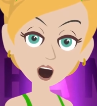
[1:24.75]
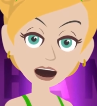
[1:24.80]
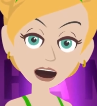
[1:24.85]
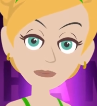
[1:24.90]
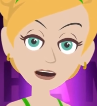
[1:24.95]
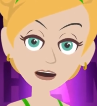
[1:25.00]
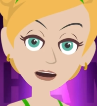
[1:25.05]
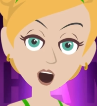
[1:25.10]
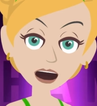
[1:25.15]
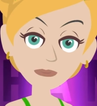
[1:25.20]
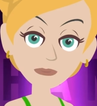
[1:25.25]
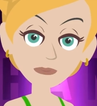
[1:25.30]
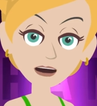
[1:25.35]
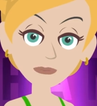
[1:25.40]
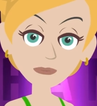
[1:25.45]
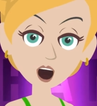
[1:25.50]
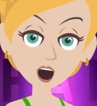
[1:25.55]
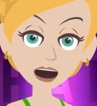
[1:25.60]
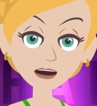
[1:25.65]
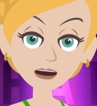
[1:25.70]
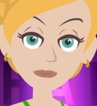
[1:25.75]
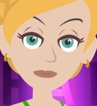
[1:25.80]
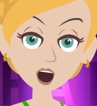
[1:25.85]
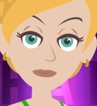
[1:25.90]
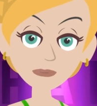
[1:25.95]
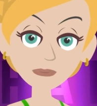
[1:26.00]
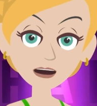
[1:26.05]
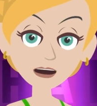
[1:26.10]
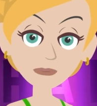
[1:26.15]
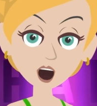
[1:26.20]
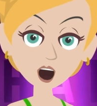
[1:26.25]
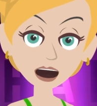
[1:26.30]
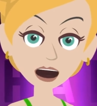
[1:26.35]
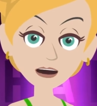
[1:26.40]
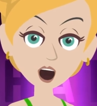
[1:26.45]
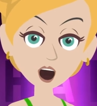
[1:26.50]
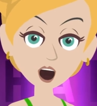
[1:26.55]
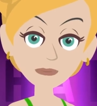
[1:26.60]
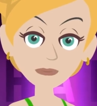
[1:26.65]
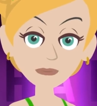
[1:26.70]
You can focus upon other
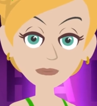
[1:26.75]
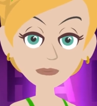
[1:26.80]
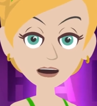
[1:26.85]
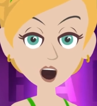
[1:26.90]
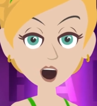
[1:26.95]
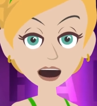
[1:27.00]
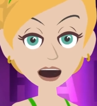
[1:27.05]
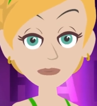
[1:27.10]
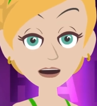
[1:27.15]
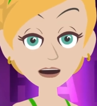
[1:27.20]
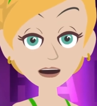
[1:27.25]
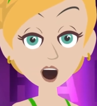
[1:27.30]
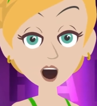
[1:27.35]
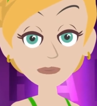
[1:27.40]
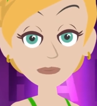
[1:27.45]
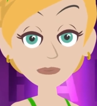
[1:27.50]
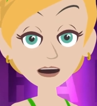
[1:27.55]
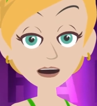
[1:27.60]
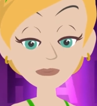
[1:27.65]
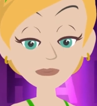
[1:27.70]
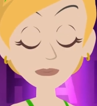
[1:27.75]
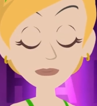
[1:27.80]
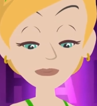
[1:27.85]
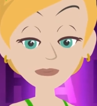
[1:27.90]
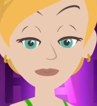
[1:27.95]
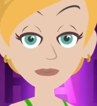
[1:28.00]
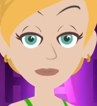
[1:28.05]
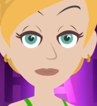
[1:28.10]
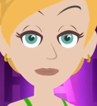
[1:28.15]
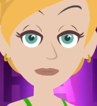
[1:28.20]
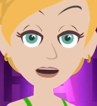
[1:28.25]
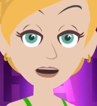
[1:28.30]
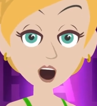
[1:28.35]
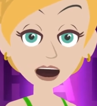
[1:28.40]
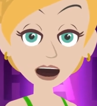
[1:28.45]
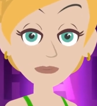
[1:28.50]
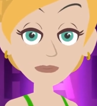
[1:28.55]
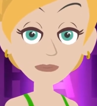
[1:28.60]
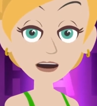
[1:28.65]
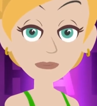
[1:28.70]
things that feel like fun, that feel
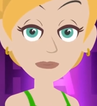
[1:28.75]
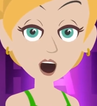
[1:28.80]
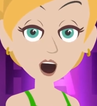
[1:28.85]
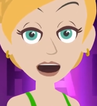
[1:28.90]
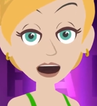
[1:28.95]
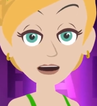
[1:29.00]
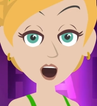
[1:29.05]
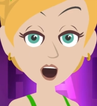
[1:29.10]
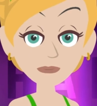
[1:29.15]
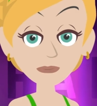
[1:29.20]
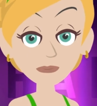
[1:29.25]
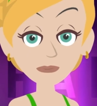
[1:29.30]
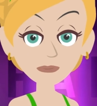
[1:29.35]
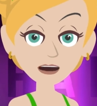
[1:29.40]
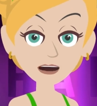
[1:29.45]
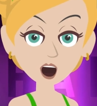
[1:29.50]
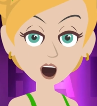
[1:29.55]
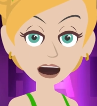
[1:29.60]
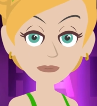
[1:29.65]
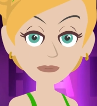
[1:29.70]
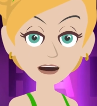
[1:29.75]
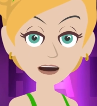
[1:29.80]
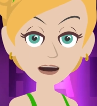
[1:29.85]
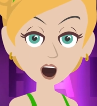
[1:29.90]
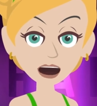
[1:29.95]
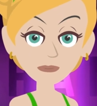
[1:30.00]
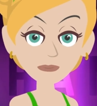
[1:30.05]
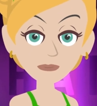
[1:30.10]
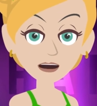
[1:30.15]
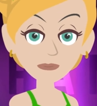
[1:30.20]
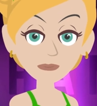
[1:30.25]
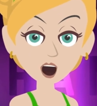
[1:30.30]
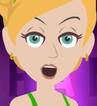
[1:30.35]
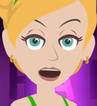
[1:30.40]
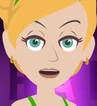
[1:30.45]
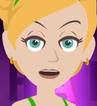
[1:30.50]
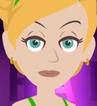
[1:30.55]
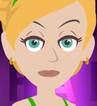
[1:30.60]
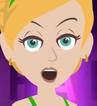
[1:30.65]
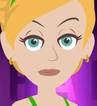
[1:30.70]
unlimited, that feel like
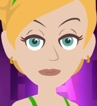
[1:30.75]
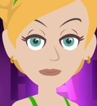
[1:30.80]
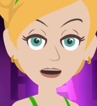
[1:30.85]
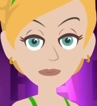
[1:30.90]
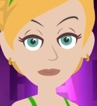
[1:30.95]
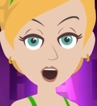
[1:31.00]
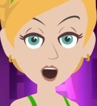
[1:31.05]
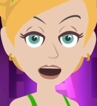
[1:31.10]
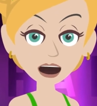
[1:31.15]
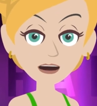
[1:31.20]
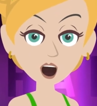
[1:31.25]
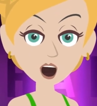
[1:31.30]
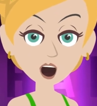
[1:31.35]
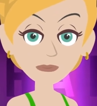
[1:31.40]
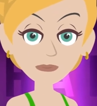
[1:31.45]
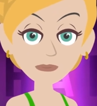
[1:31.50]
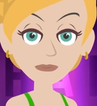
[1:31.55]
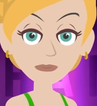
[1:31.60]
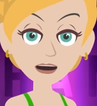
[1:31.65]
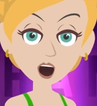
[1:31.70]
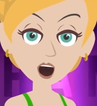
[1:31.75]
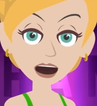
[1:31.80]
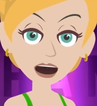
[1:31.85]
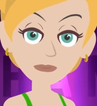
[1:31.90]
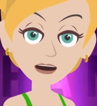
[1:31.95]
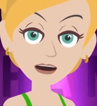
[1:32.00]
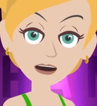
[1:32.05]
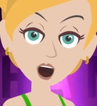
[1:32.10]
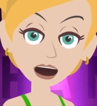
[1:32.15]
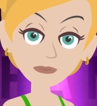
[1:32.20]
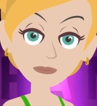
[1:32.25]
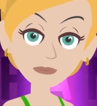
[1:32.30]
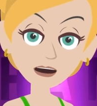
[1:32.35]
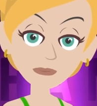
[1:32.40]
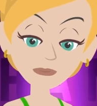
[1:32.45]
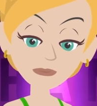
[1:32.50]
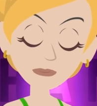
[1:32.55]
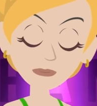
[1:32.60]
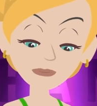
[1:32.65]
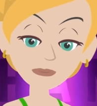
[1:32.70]
clarity, that feel like fresh air.
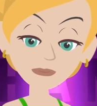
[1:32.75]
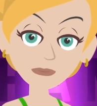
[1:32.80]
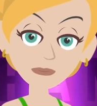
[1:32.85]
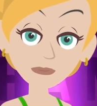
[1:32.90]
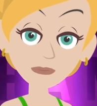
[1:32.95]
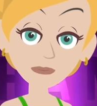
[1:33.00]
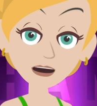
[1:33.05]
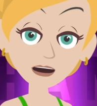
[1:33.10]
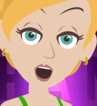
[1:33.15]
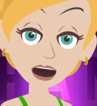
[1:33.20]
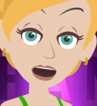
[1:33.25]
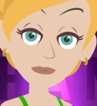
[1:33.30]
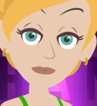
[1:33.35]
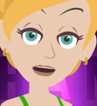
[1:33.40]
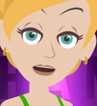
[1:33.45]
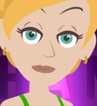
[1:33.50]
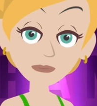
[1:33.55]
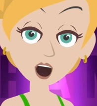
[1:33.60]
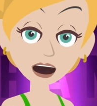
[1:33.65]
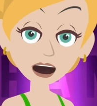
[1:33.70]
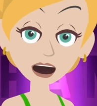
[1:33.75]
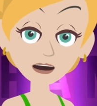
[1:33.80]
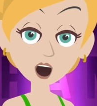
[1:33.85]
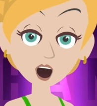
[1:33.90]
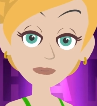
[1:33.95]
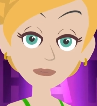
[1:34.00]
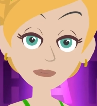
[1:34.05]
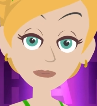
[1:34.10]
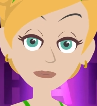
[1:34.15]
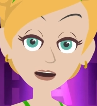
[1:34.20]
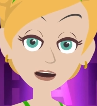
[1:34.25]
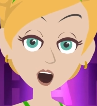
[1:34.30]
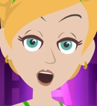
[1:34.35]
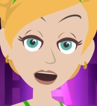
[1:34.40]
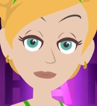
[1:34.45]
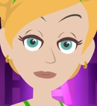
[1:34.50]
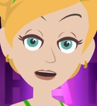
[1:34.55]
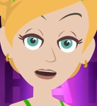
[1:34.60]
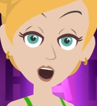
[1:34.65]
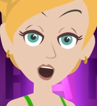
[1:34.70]
You can practice the
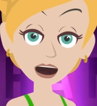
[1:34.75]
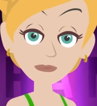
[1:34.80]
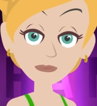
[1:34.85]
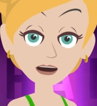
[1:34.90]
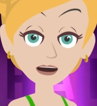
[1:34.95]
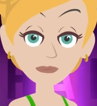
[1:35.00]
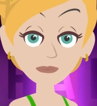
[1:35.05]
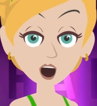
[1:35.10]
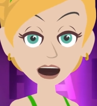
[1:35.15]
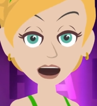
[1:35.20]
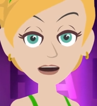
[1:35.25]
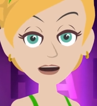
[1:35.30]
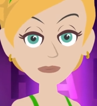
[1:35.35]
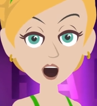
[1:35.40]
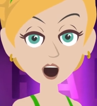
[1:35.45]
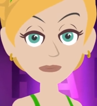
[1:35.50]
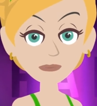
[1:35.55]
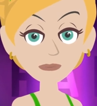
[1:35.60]
seed vibration of